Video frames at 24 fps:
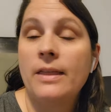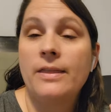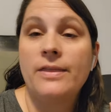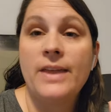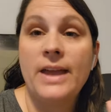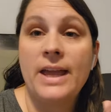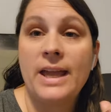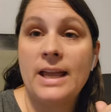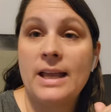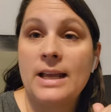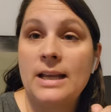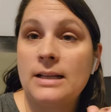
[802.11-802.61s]

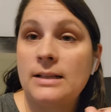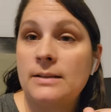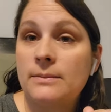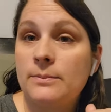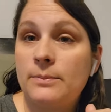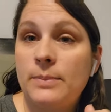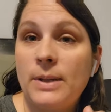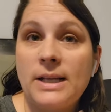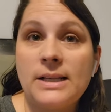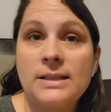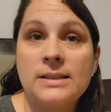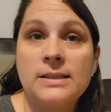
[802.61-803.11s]
They
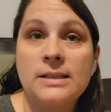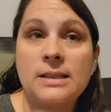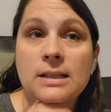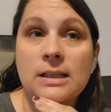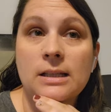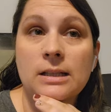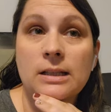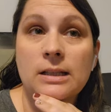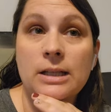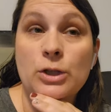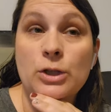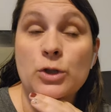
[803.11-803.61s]

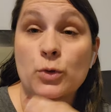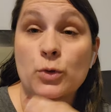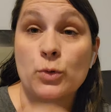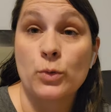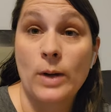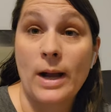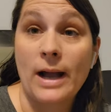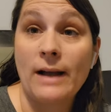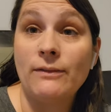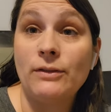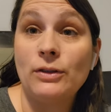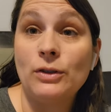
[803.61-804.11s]
basically
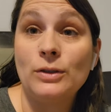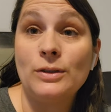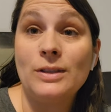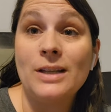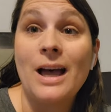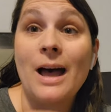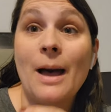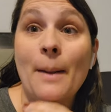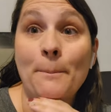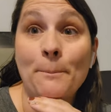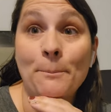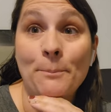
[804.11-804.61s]
traveled
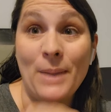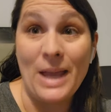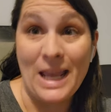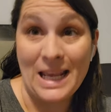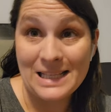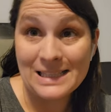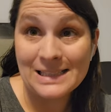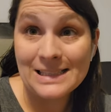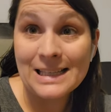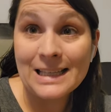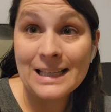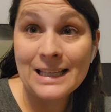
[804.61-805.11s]

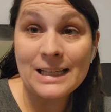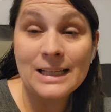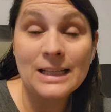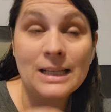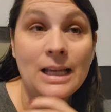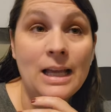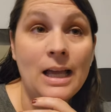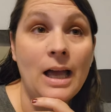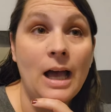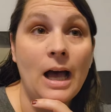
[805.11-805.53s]
amazing.